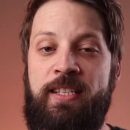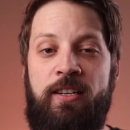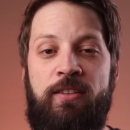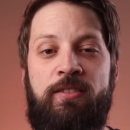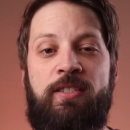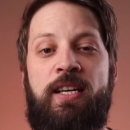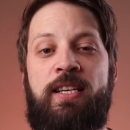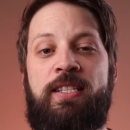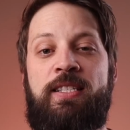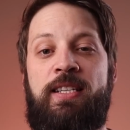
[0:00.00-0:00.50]

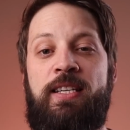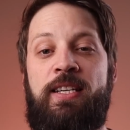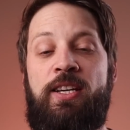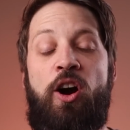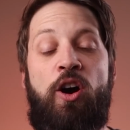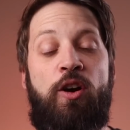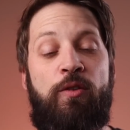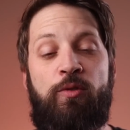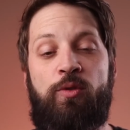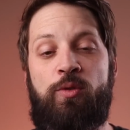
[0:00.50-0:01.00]
tells us the
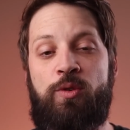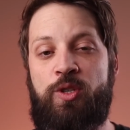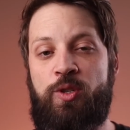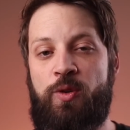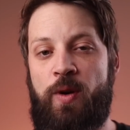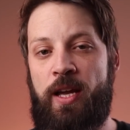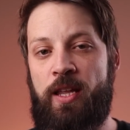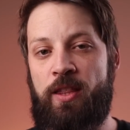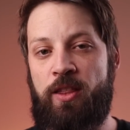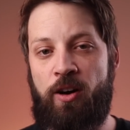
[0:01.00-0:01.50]
overall
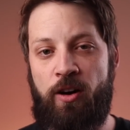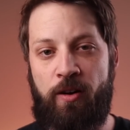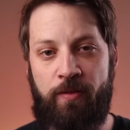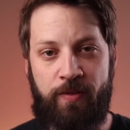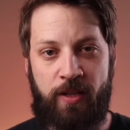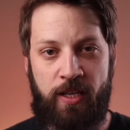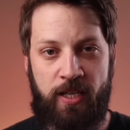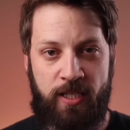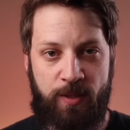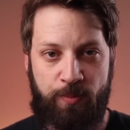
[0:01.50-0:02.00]
strength
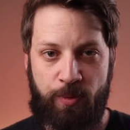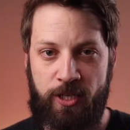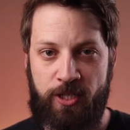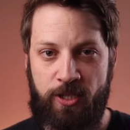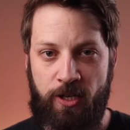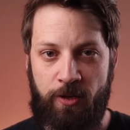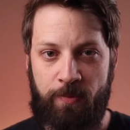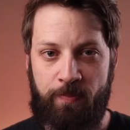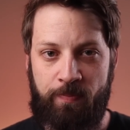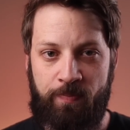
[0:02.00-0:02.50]
of the
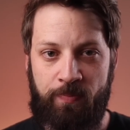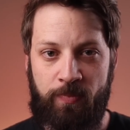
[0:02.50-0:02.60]
espresso.